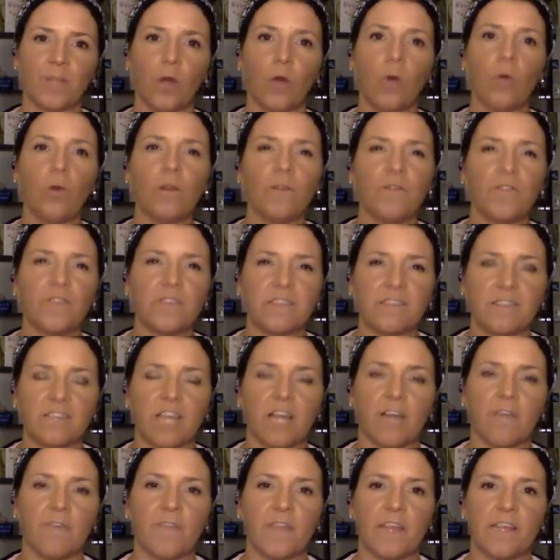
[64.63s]
all of the
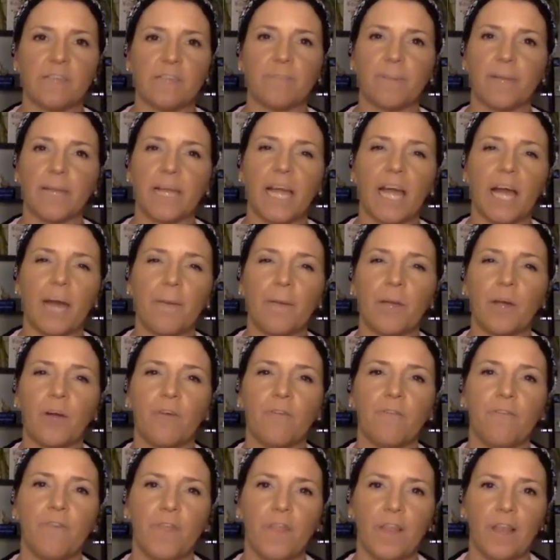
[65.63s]
stuff that has been going
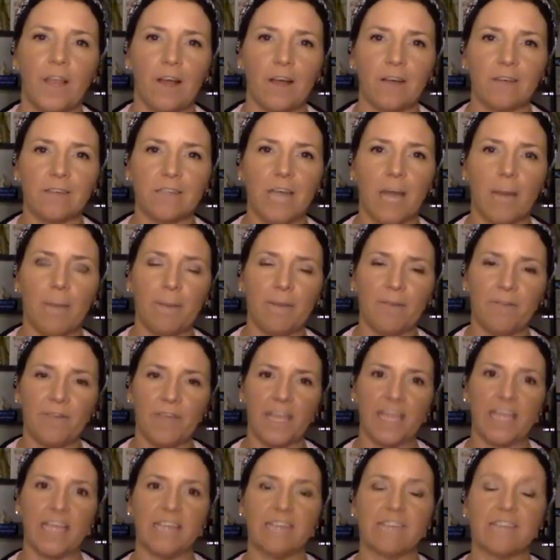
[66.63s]
on for the last couple of
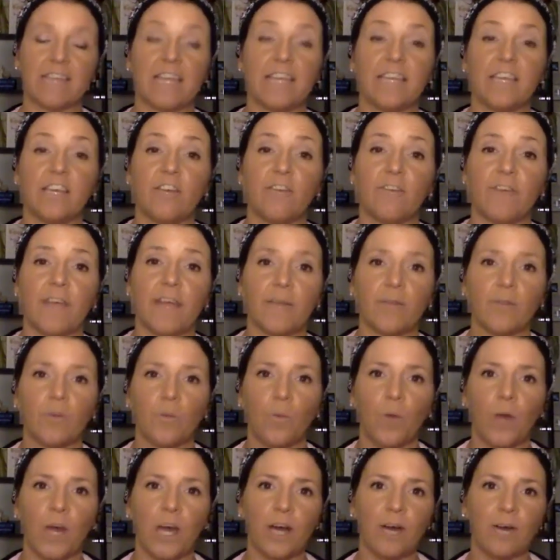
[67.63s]
years in and around the
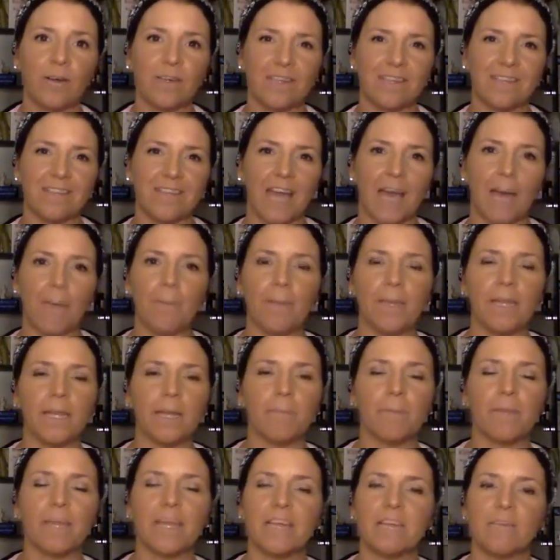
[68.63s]
world is
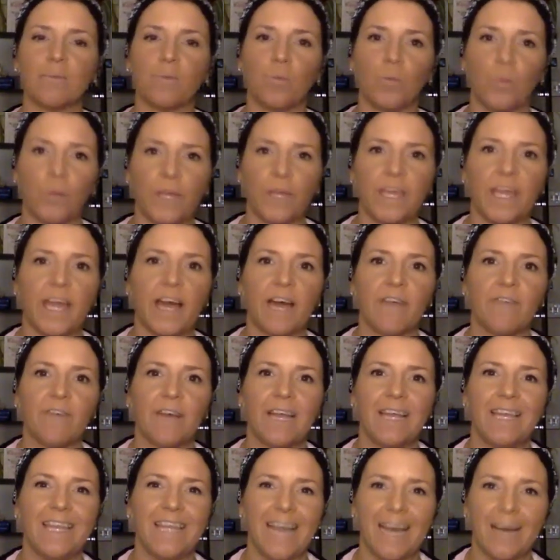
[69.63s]
happening because we have
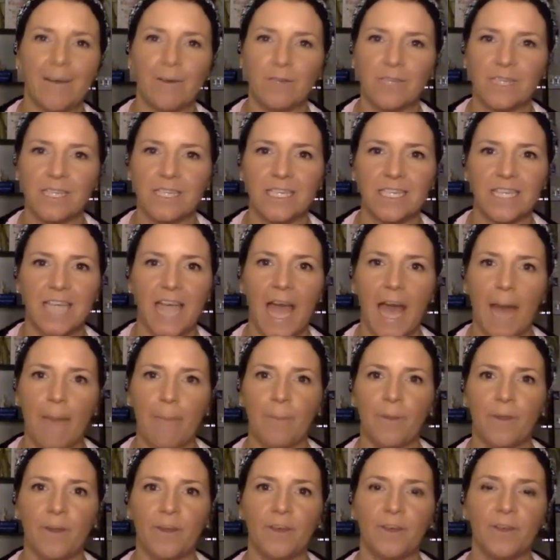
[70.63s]
allowed it to
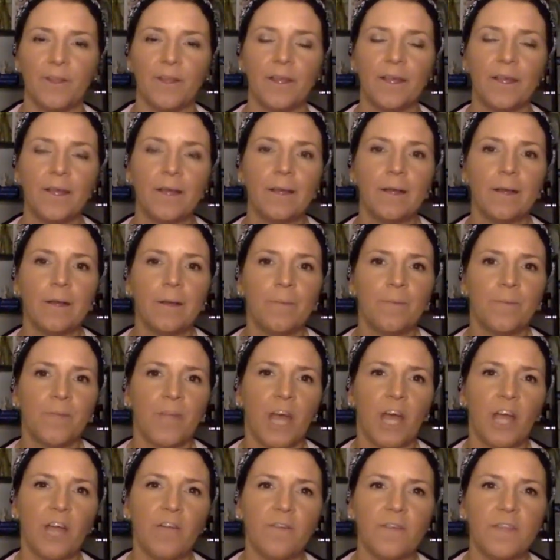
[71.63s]
happen.
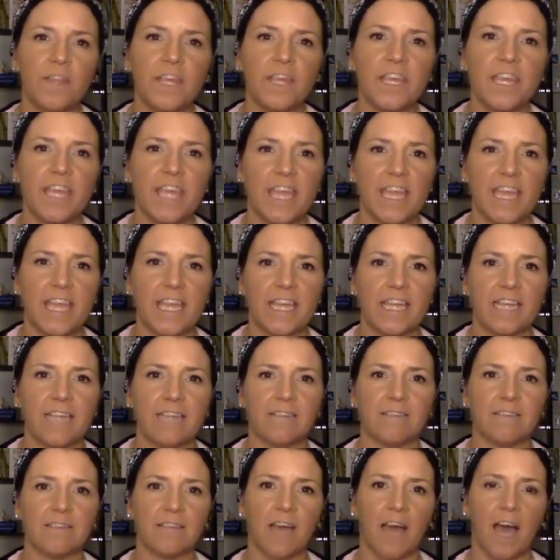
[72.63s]
Over the
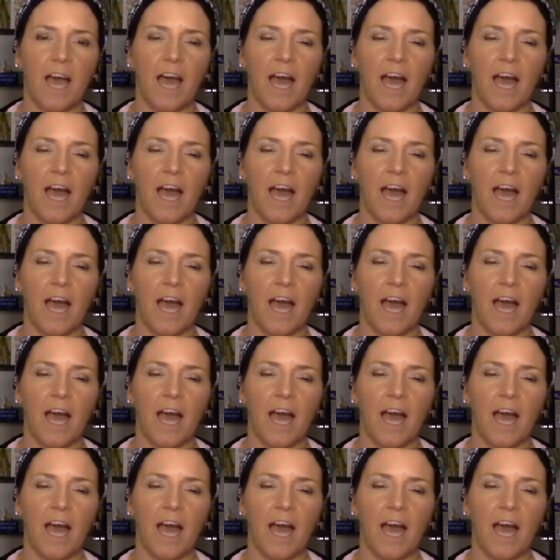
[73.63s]
years,